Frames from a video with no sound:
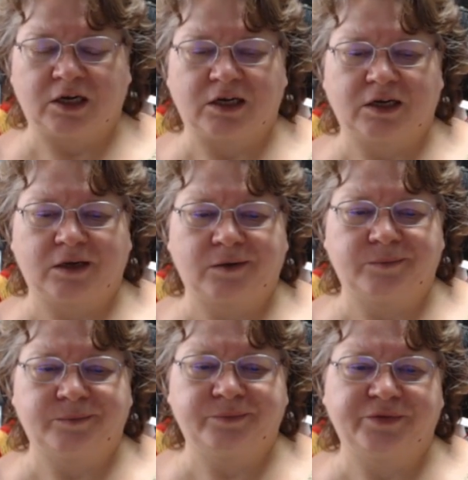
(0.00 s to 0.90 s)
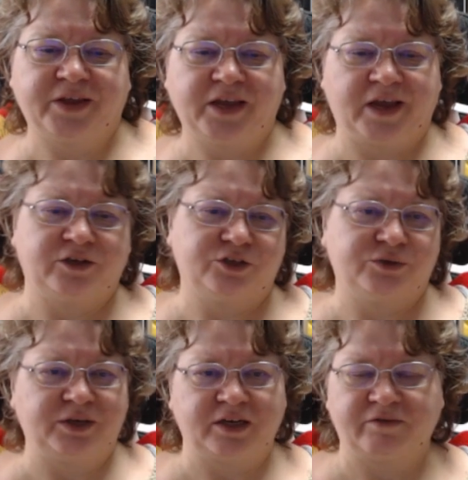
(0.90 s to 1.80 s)
They had you
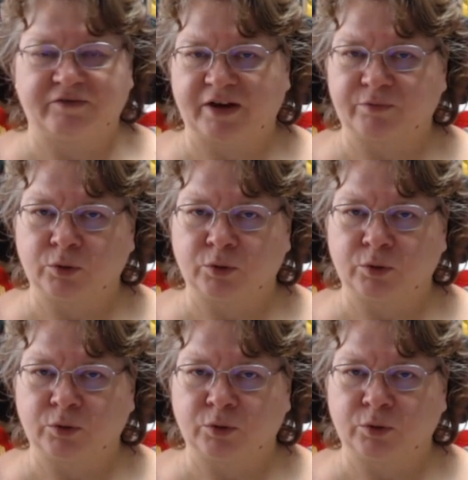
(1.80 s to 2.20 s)
knitting 5